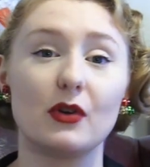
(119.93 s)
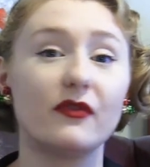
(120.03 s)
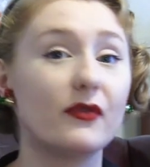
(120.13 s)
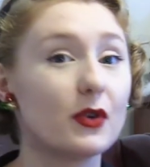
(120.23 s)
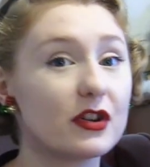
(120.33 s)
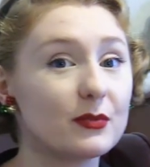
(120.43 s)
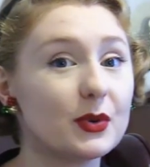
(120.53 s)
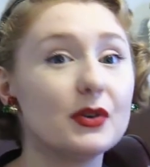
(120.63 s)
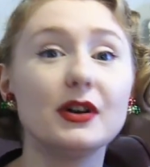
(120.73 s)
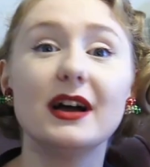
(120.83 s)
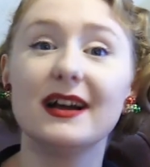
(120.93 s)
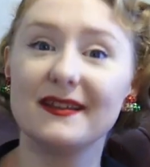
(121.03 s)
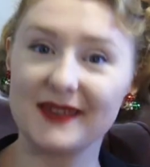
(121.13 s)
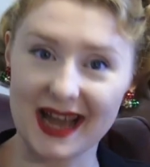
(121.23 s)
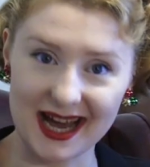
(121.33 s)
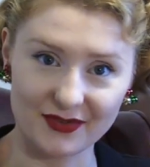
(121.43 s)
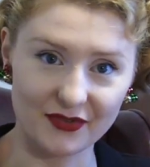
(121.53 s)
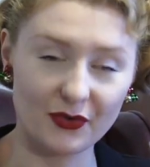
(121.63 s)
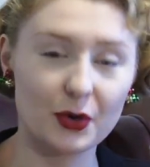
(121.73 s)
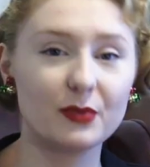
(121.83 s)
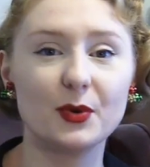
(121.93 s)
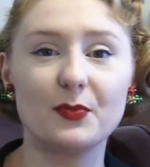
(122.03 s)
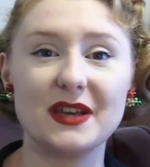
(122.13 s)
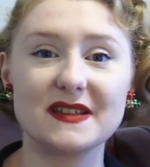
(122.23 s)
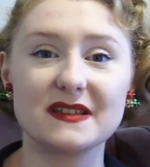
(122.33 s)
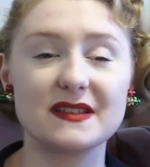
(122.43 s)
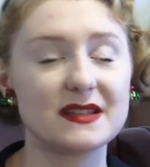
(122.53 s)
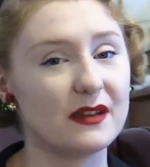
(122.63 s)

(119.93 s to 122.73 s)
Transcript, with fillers: affordable, they have affordable pieces.